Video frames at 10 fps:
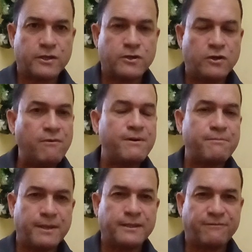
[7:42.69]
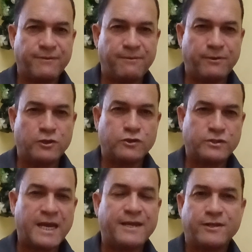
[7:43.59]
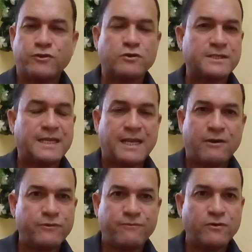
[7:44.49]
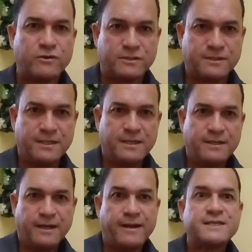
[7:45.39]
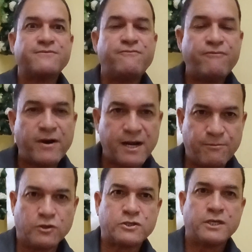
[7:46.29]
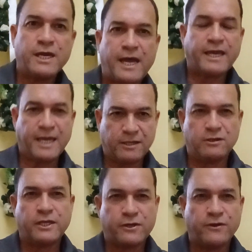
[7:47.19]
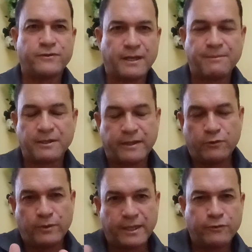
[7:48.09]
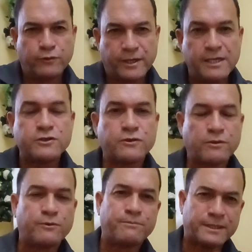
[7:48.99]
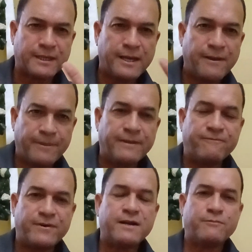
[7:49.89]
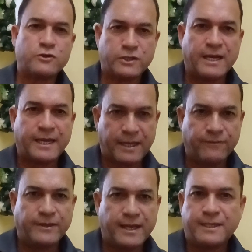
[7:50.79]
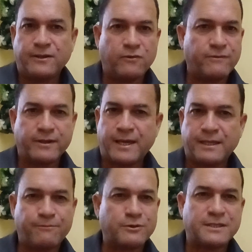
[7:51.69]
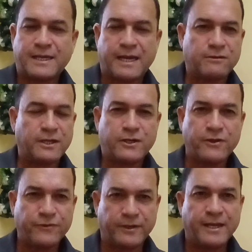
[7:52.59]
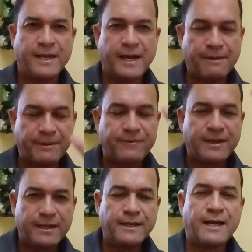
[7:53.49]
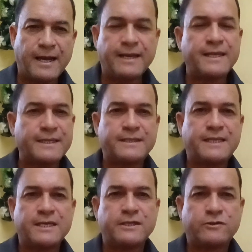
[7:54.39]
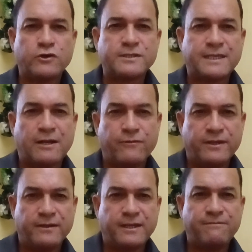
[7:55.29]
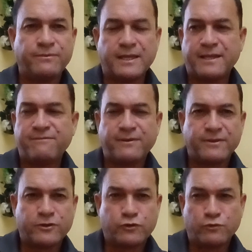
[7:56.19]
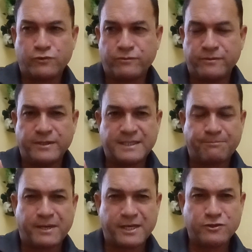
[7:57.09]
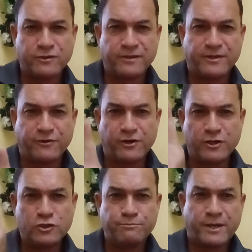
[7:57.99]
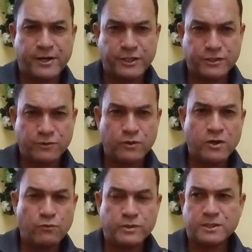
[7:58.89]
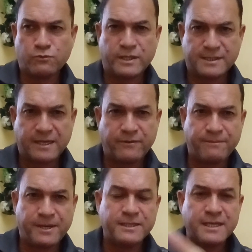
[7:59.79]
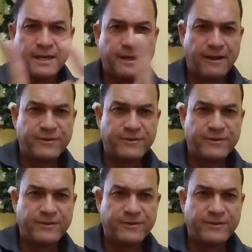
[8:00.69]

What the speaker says: government, the Filipino society doesn't allow divorce, and it's very much a Catholic country. I mean, I don't want to get to religion no more, but very much a 90% Catholic country. I mean, and it doesn't allow not even to the separation in the religious marriage, which is one side of the marriage, and